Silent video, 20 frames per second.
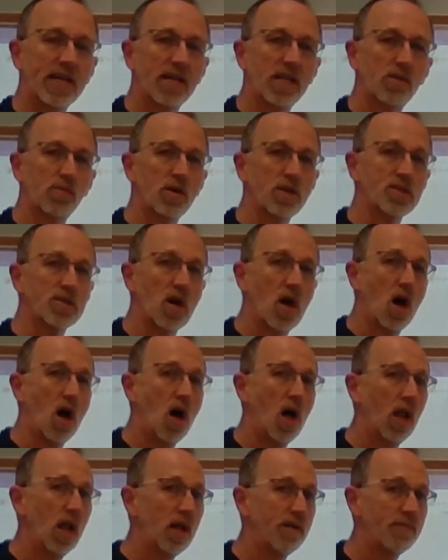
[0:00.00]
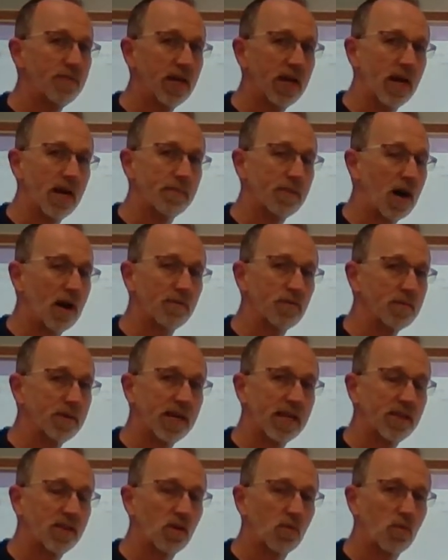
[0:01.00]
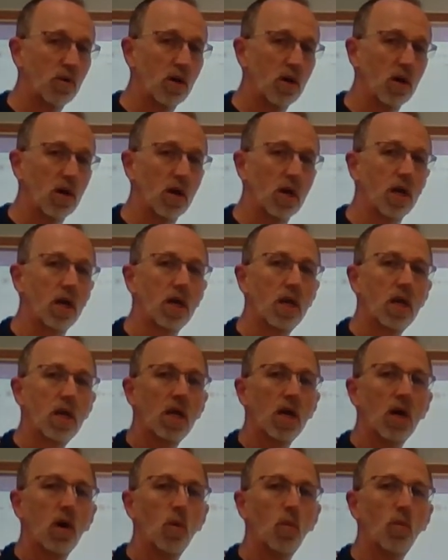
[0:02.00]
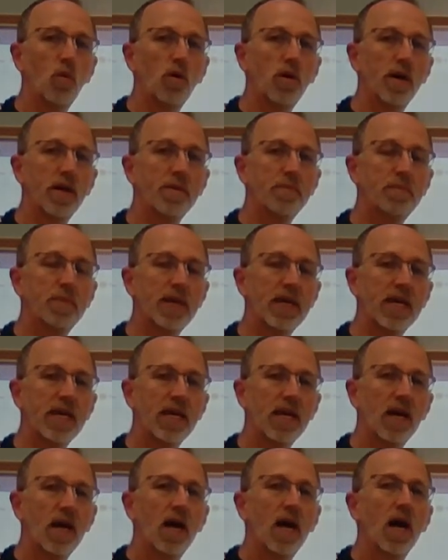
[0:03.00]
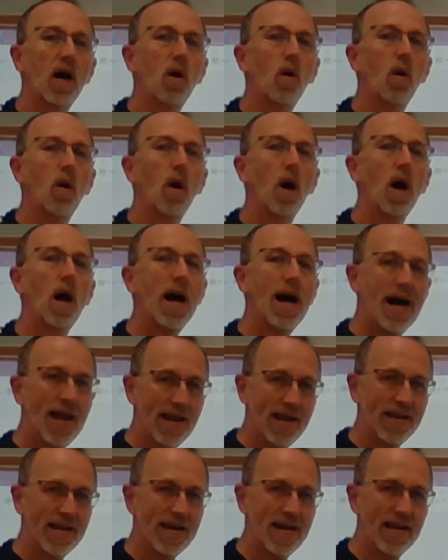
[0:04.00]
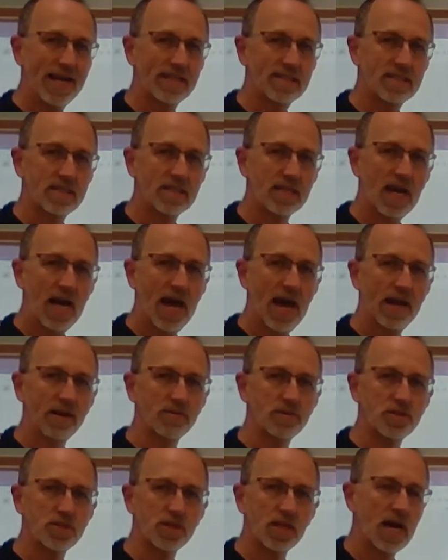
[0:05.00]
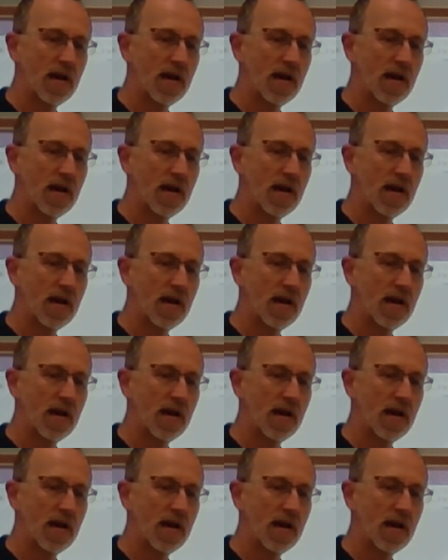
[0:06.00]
In other words, all of them, however many there were, would be ionized to hydrogen